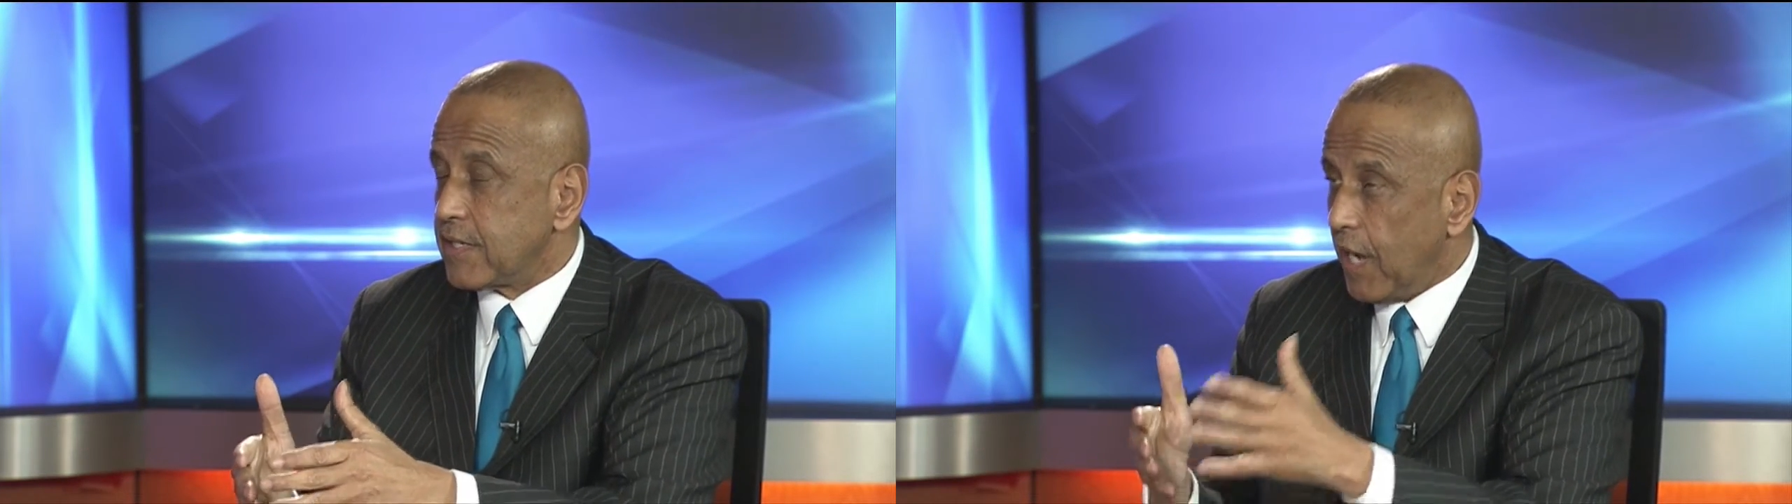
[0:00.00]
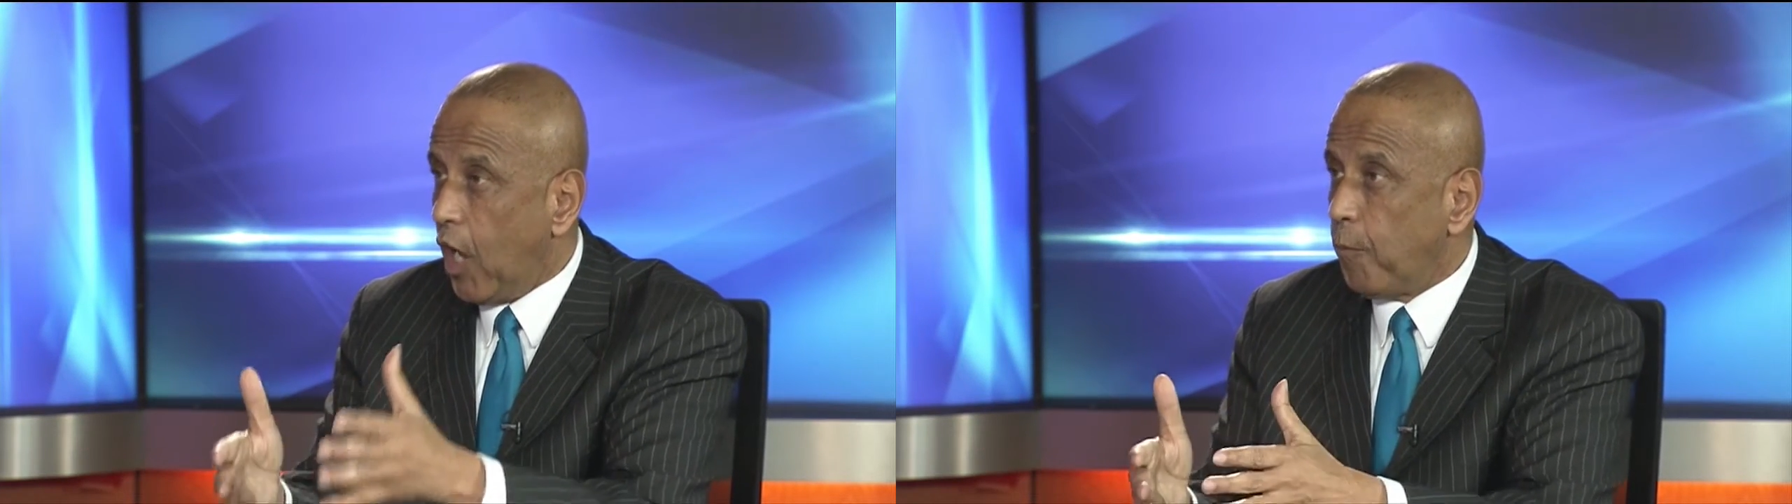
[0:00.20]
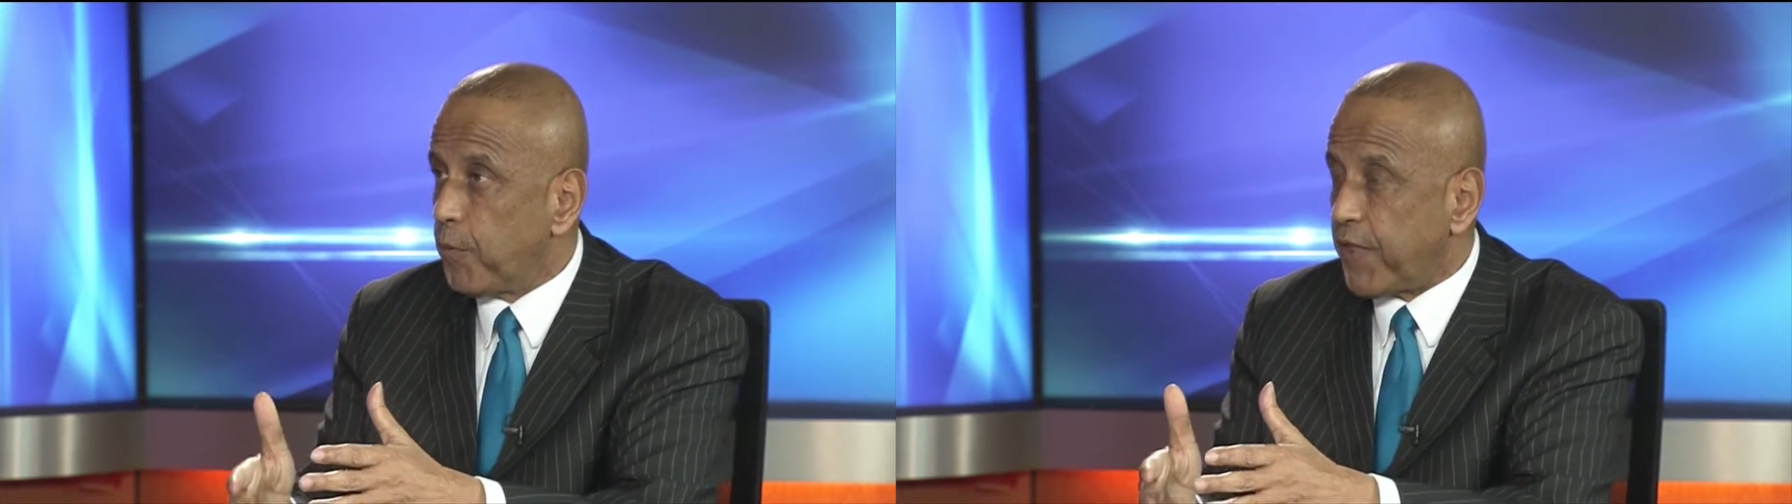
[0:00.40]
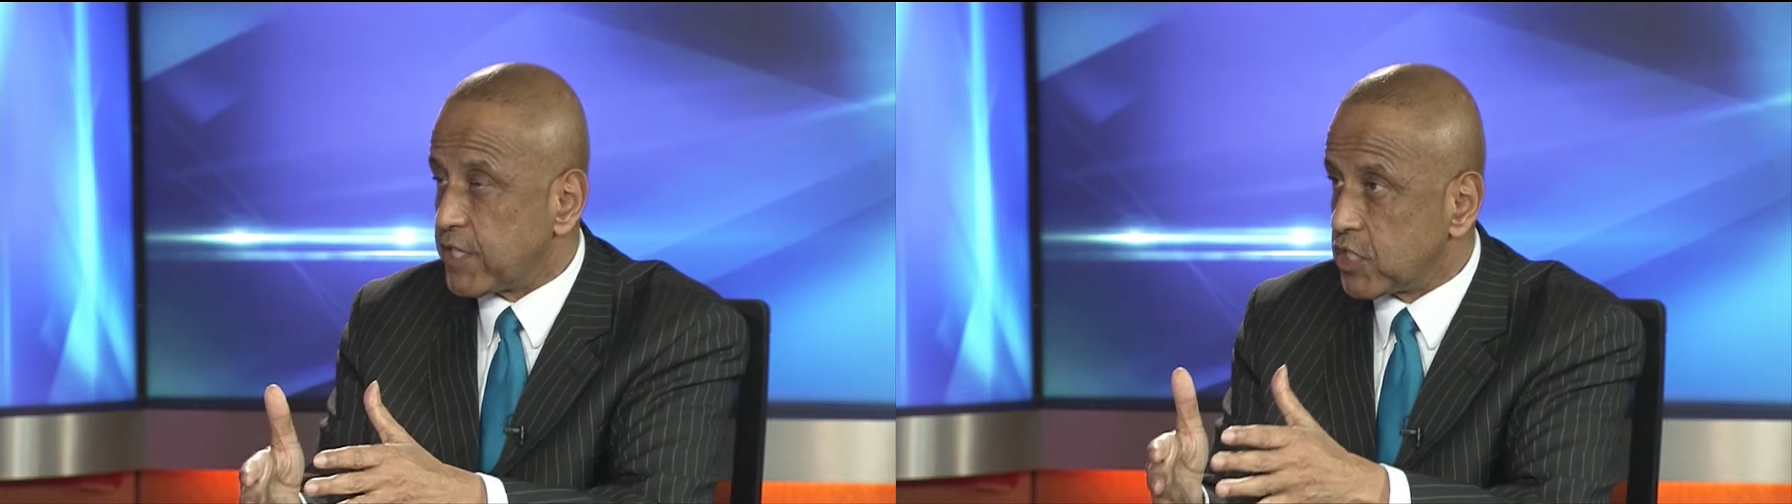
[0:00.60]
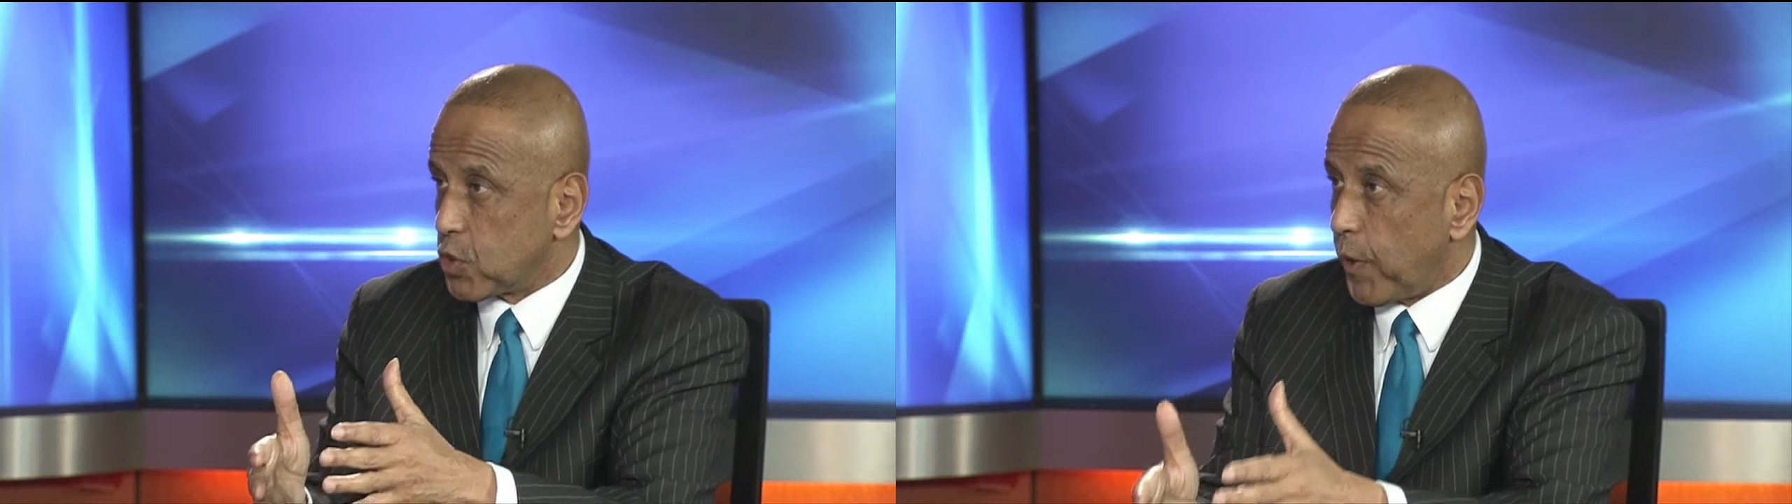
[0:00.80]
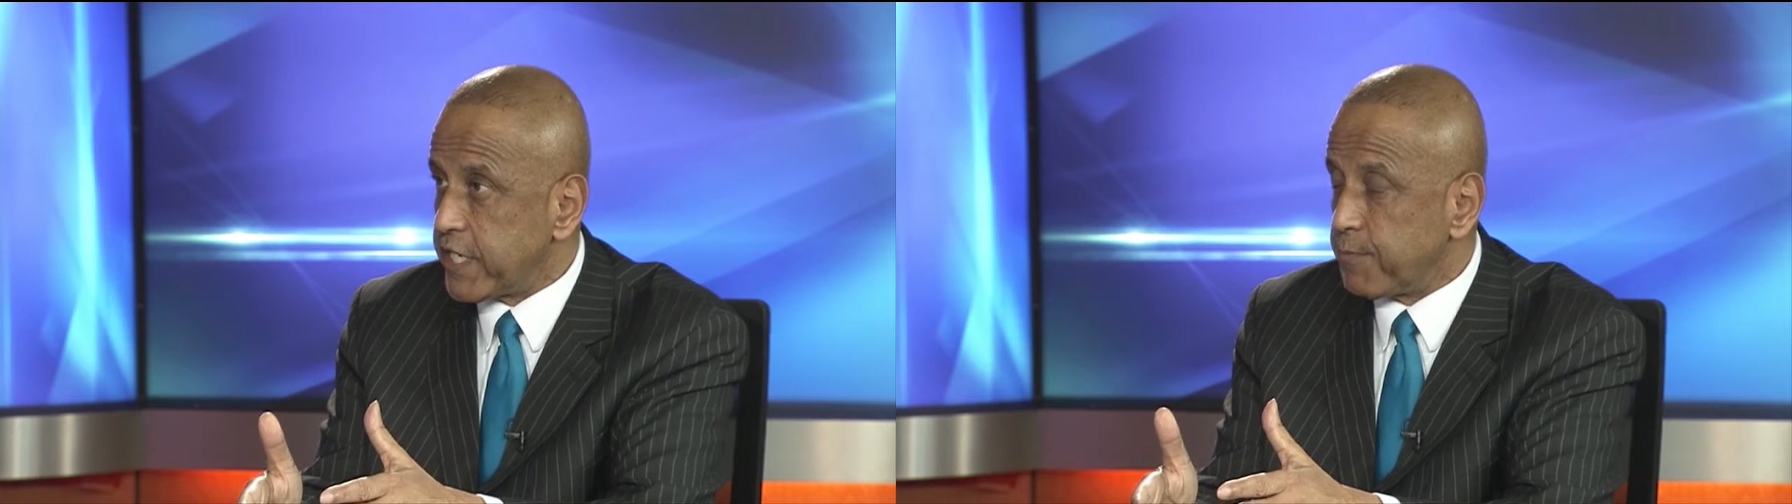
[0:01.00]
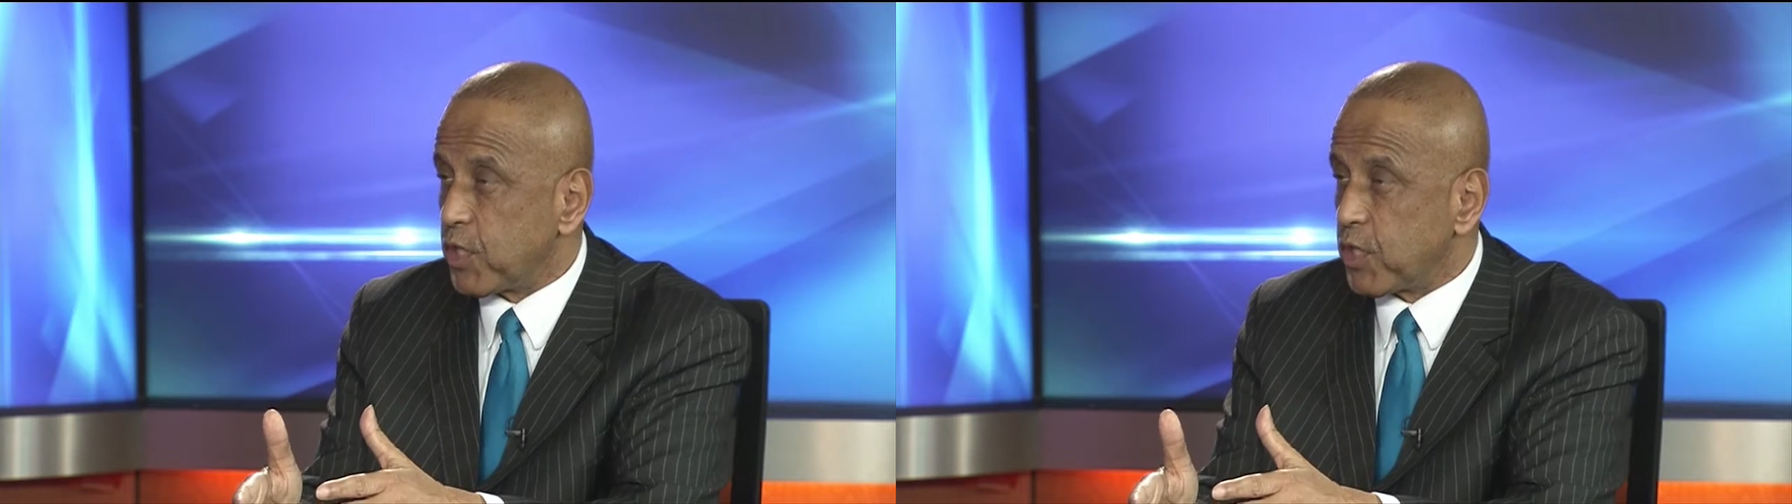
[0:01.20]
to help with that situation